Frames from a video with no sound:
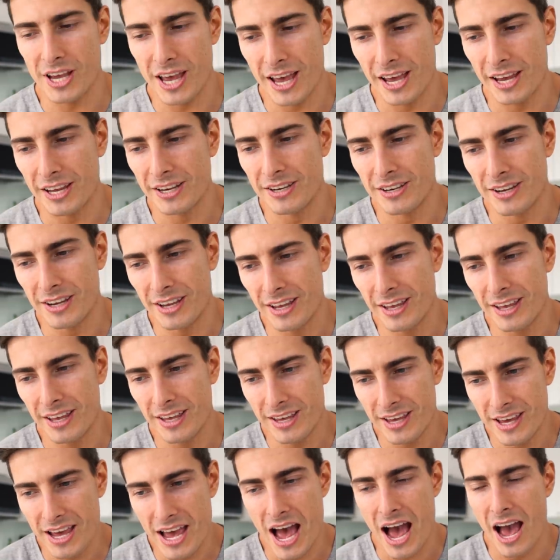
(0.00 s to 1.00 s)
And
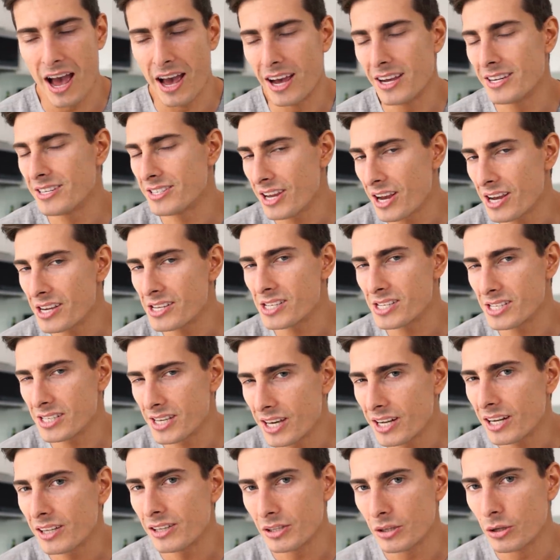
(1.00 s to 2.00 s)
yeah, it does
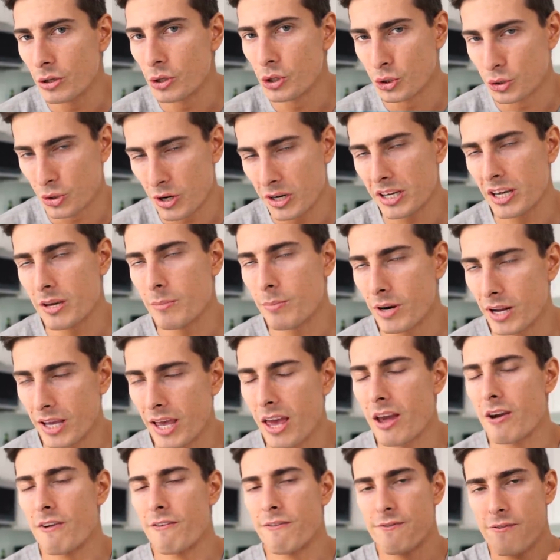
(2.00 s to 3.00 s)
get a little tricky, but
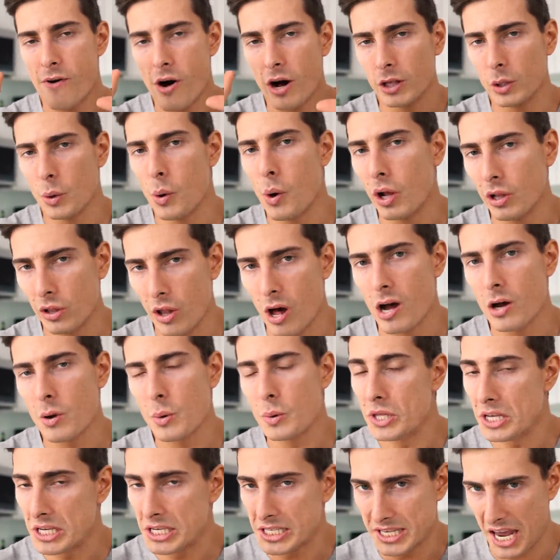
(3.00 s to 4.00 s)
again, follow along
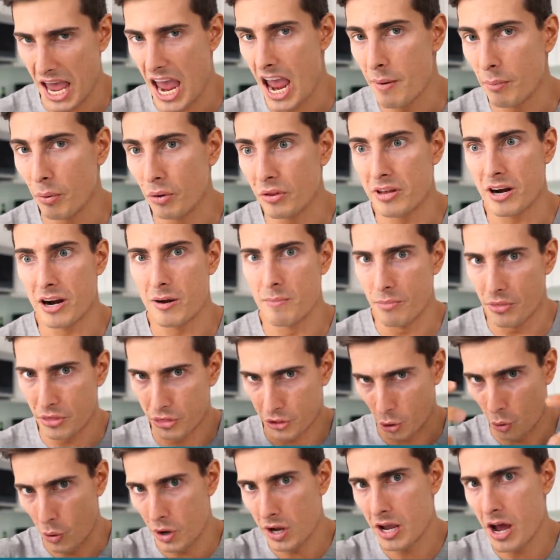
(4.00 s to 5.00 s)
with this table that I'm
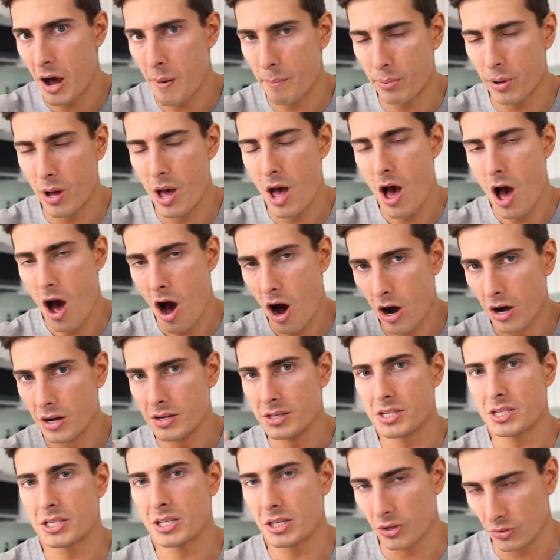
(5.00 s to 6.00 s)
throwing up
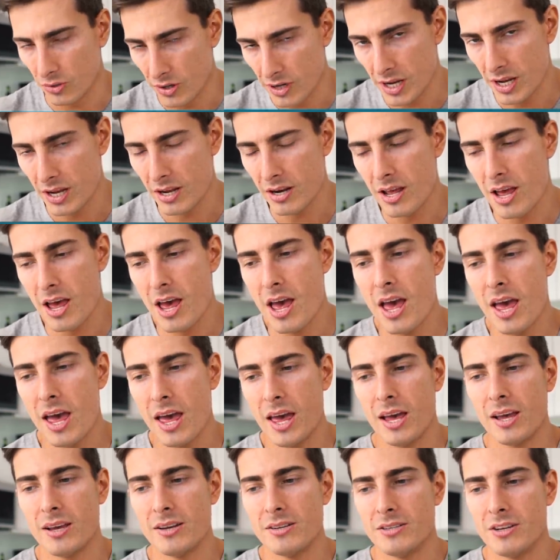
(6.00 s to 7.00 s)
on screen,
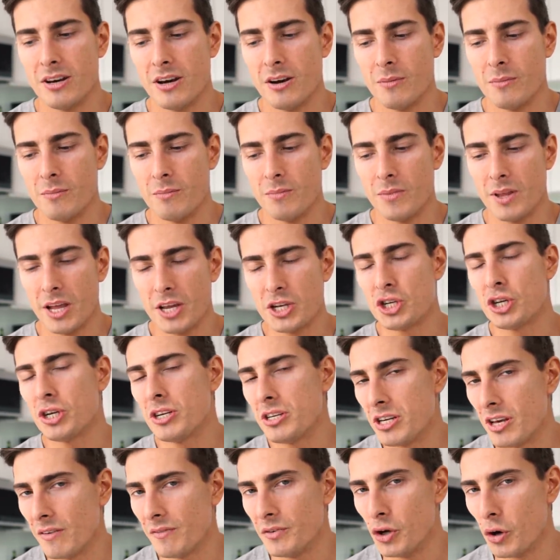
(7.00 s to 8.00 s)
and it
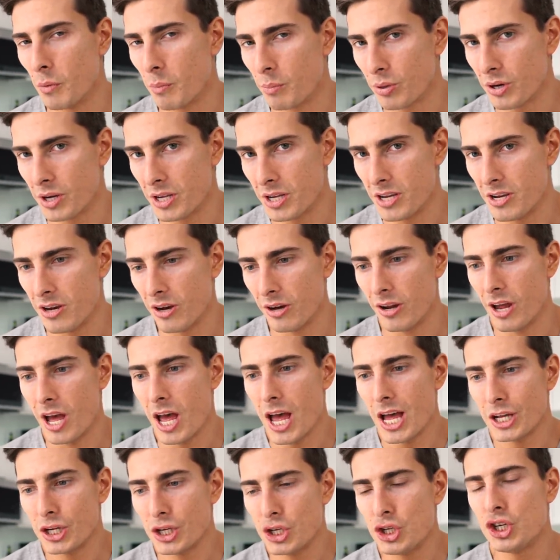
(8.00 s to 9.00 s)
should give you a pretty good
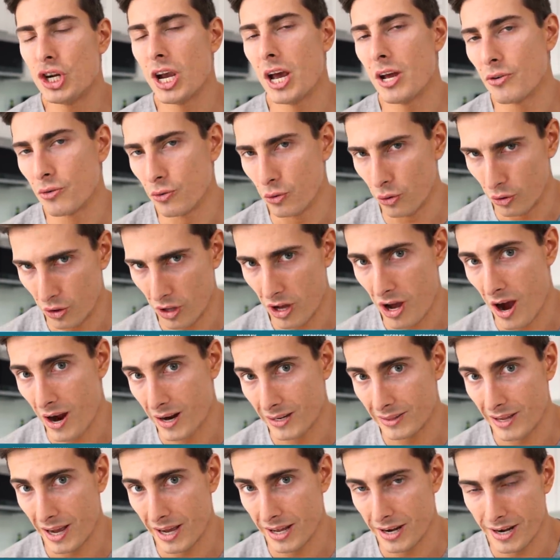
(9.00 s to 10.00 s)
general
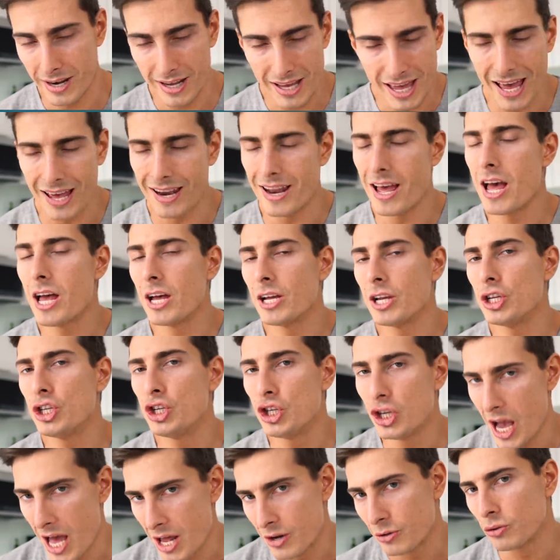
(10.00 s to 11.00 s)
guideline. And again,
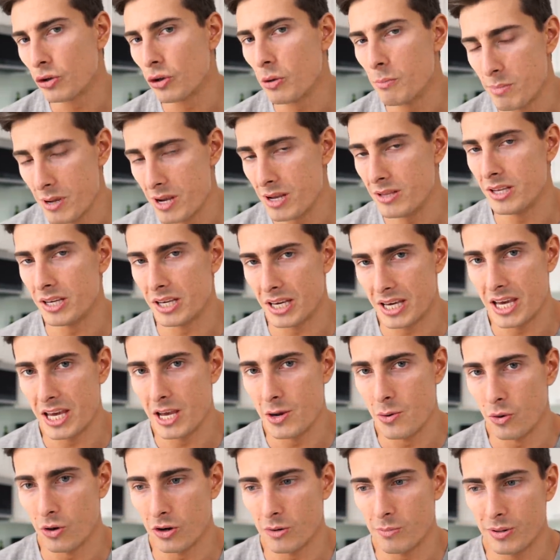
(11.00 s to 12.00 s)
general being the key
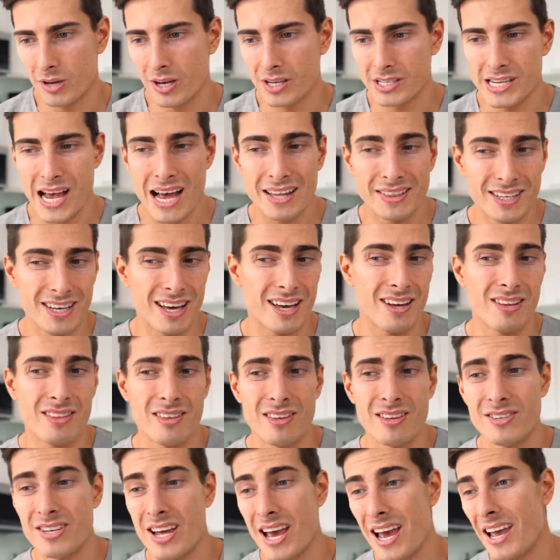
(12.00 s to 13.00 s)
word, because at the end of
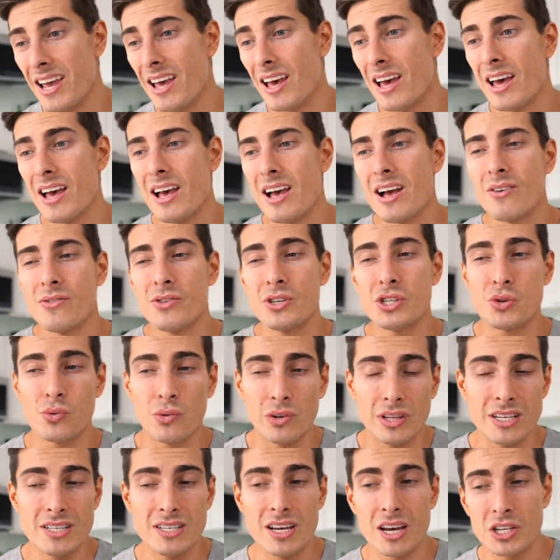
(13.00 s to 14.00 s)
the day, this
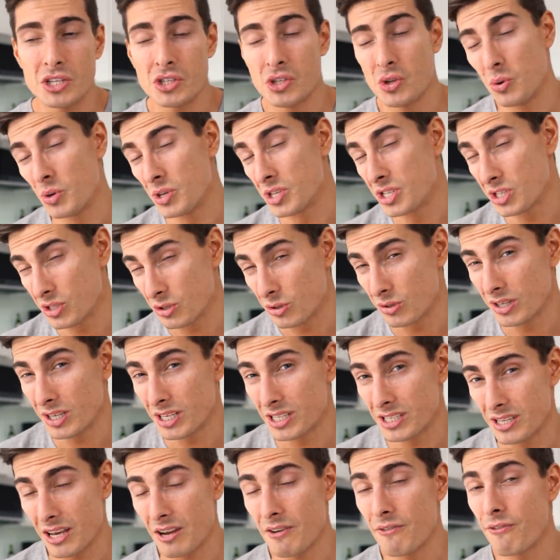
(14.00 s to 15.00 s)
really does to a certain
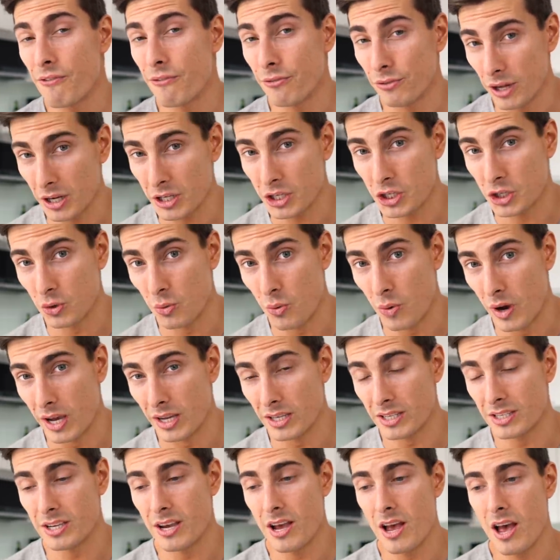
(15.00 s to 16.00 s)
extent
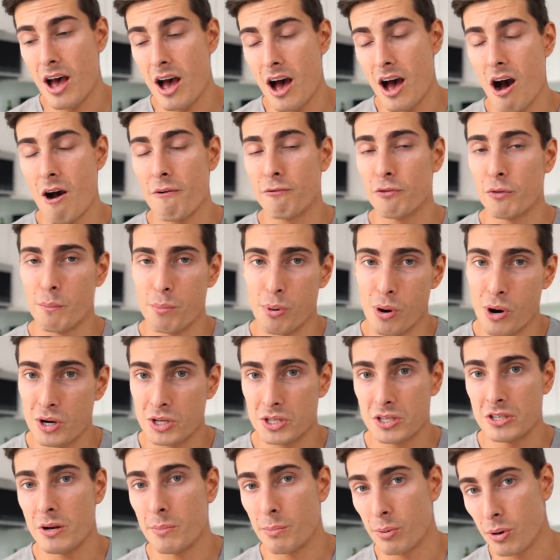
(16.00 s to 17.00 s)
fluctuate from
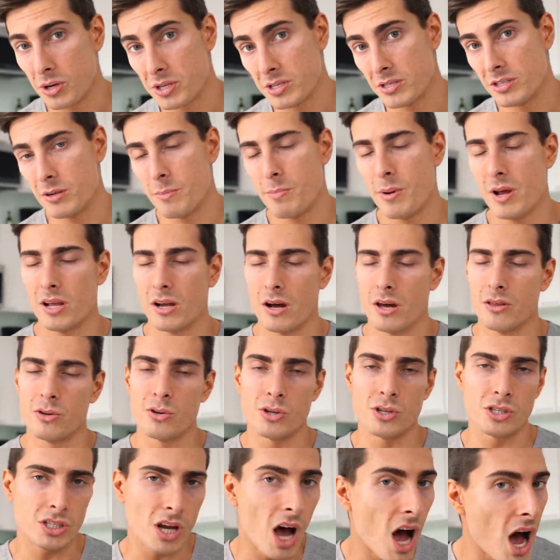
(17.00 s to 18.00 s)
person to person, depending on
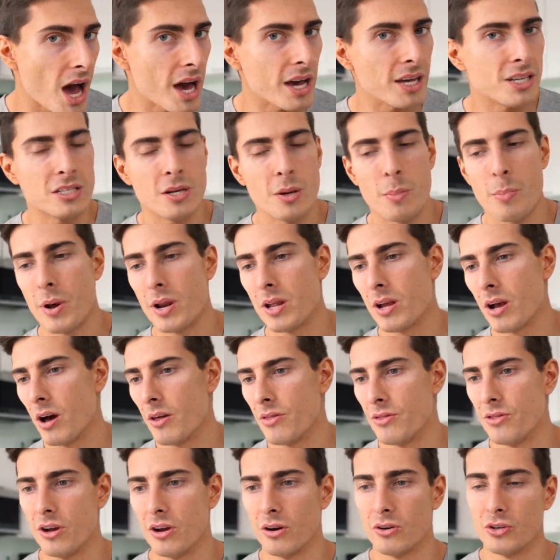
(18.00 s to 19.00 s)
their size, depending
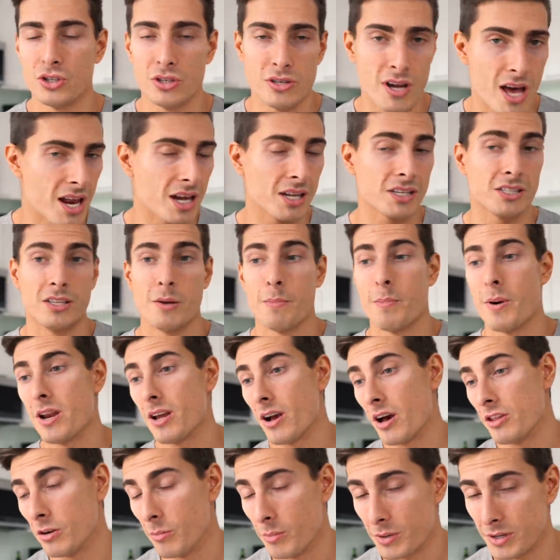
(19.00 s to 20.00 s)
on their genetics,
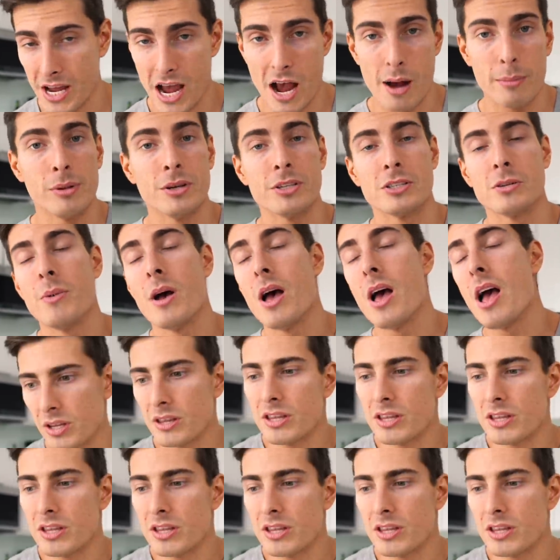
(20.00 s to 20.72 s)
depending on their metabolism.